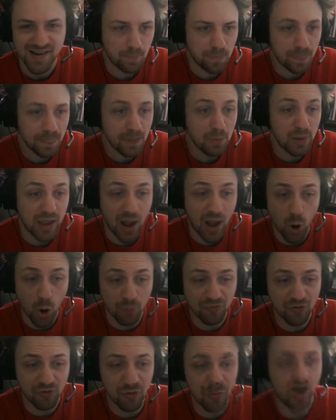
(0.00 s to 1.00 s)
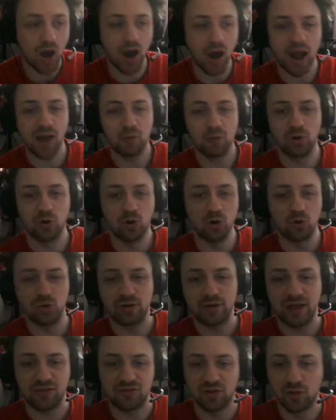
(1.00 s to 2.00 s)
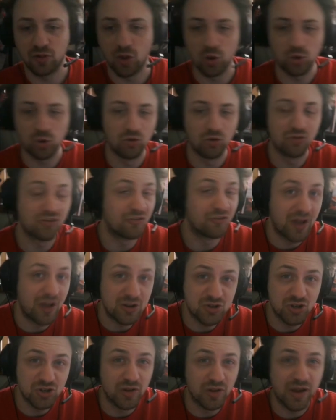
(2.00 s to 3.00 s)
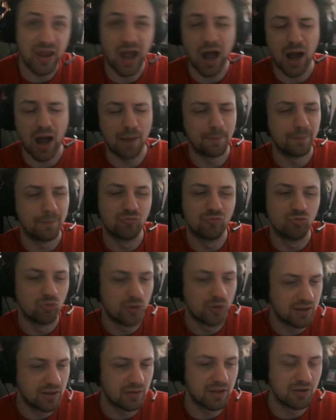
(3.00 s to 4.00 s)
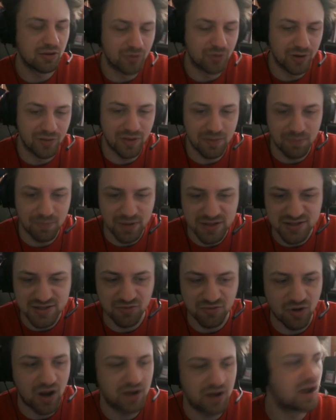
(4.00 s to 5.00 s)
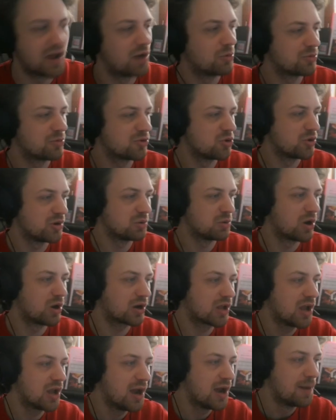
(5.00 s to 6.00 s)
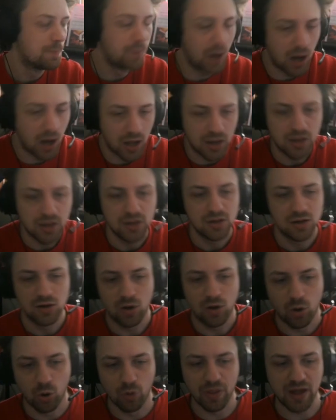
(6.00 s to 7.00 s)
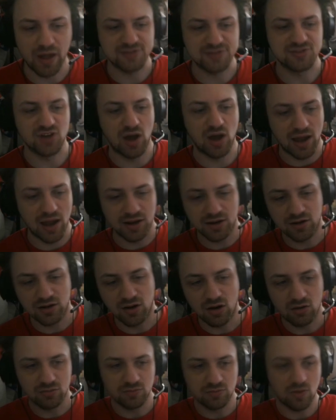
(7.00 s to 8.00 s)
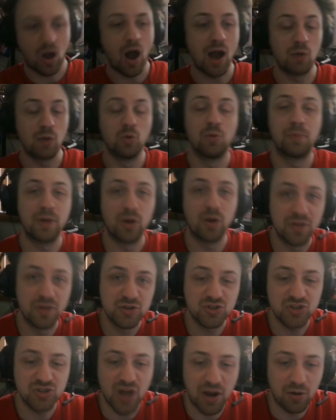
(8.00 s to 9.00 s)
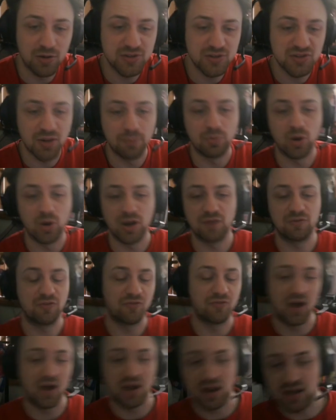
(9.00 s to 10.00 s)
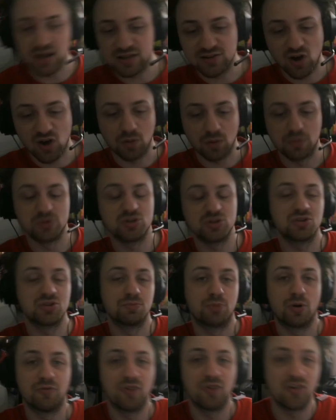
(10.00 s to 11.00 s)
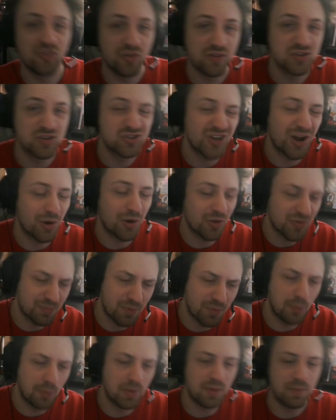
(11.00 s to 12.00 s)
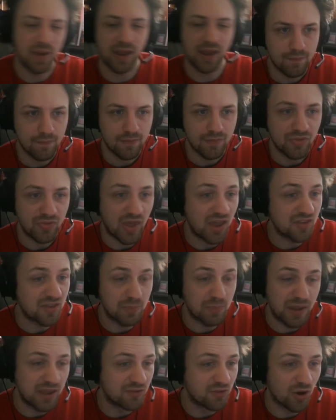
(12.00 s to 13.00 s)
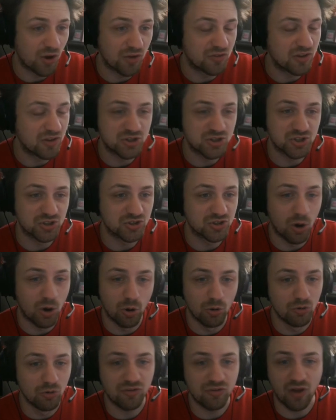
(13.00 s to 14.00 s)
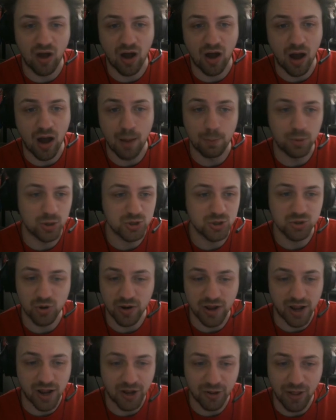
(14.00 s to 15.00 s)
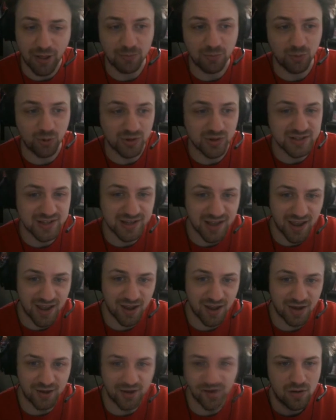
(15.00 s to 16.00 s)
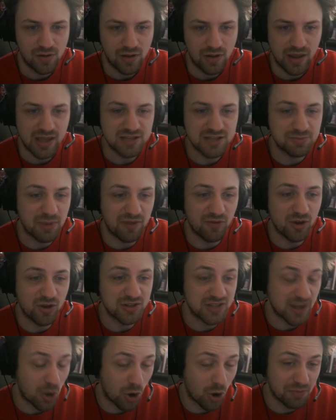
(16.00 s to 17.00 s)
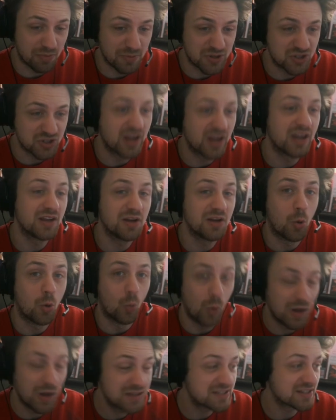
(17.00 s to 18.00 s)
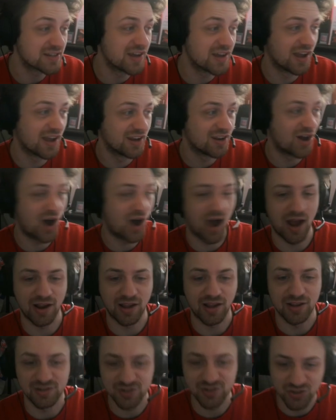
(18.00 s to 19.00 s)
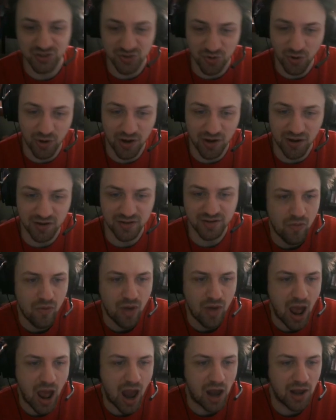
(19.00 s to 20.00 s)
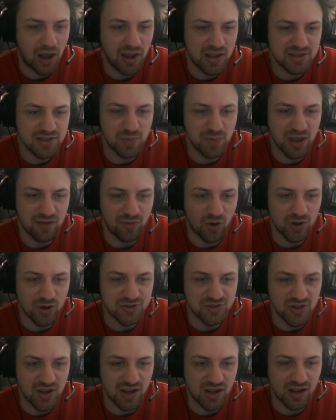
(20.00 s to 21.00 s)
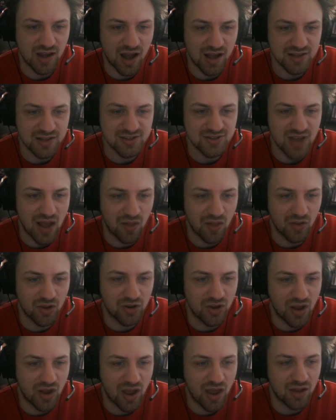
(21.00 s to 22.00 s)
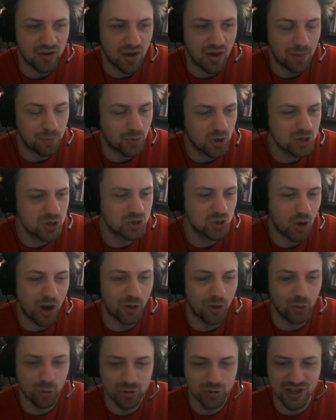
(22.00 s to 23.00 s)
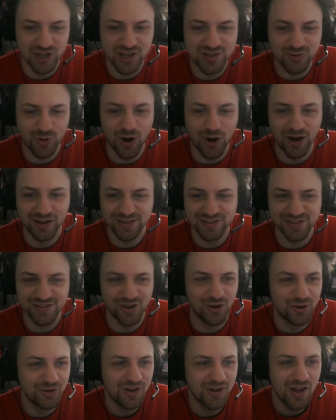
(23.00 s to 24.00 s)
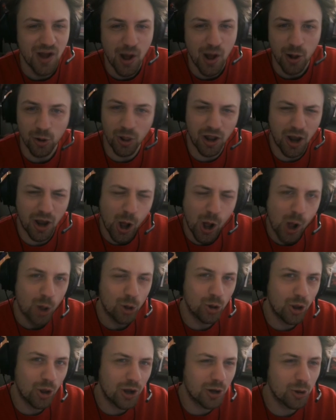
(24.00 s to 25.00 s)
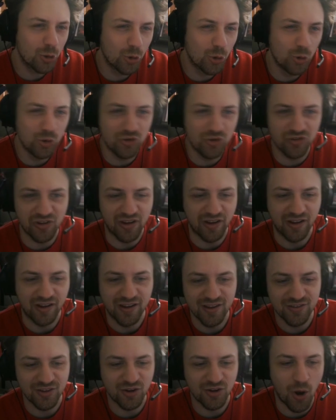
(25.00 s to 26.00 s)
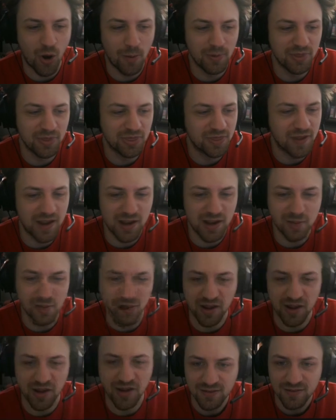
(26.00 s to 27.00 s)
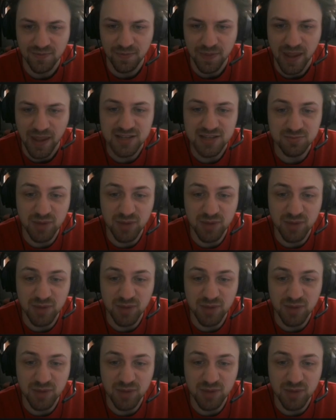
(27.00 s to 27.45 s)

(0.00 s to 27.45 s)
But yeah, hopefully I will get to locals eventually. I'm really, really busy right now with uni work. But all that aside, I will be on this channel at some point. If you find any Dark Magician profiles on this channel, it's probably me. There's me versing Shaddolls. Uh, I'm pretty sure I get clapped once again. Here's me versing Earth Machine. Once again, I get destroyed. Uh, here's me versing uh, Salad, and I'm pretty sure I lose this one too. a, lot of, a lot of losing is a common theme here. Here's me